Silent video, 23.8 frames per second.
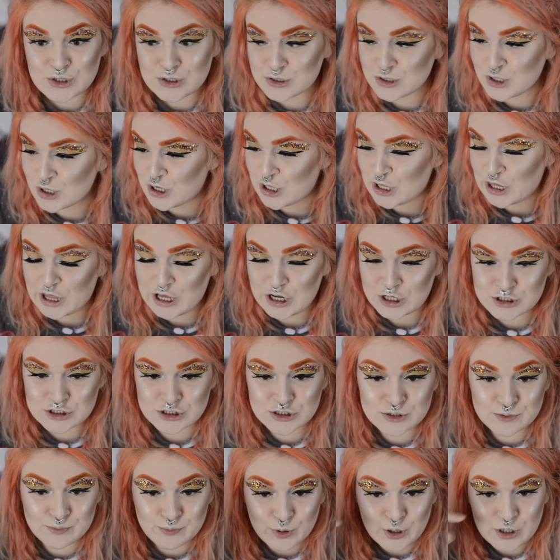The
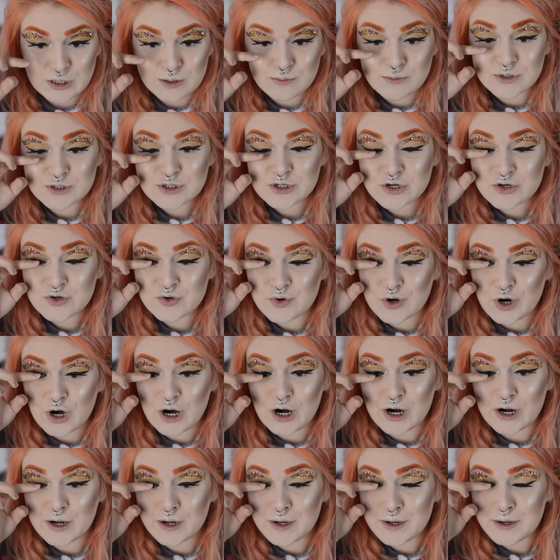lashes are pretty much
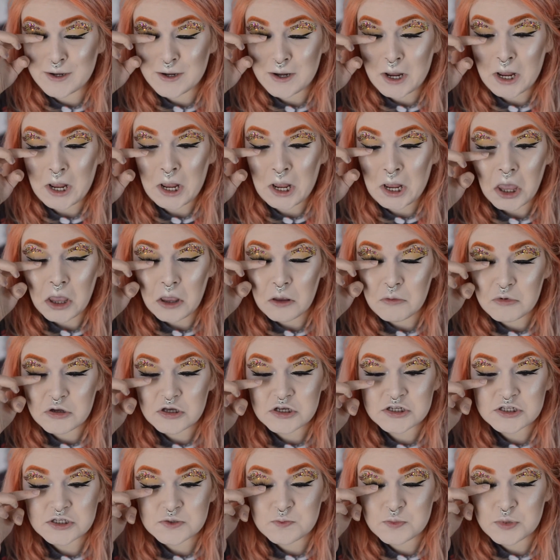dry. Let me
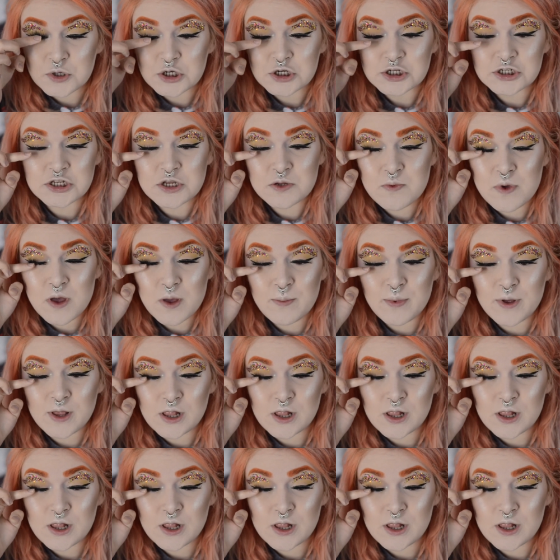just push them up a